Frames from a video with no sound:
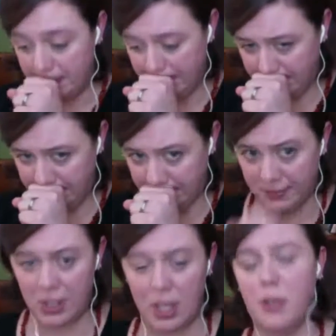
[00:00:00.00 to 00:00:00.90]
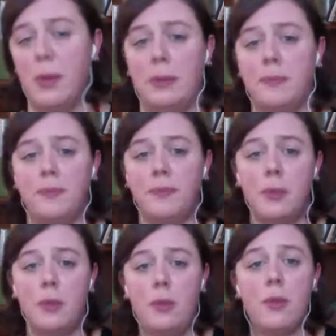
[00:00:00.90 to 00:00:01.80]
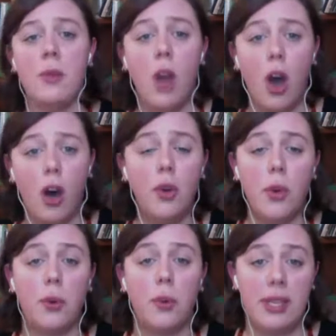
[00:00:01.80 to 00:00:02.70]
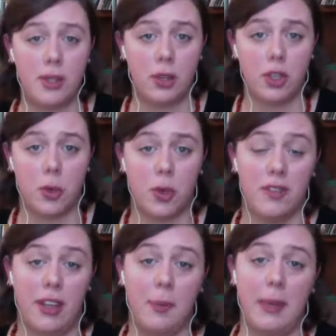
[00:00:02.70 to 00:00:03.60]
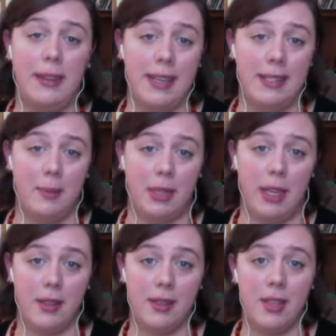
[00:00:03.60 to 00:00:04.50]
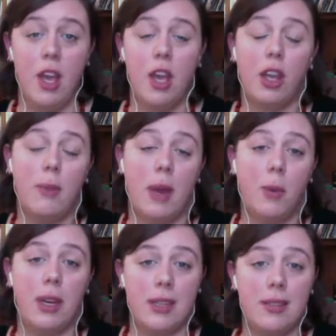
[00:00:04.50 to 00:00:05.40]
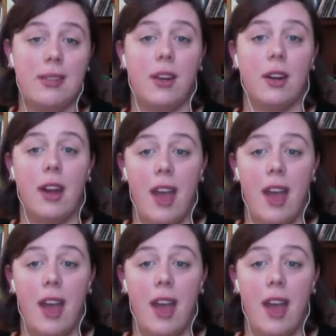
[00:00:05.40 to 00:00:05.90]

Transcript: excuse me, ongoing research or developing lesson plans, you might want to consider having a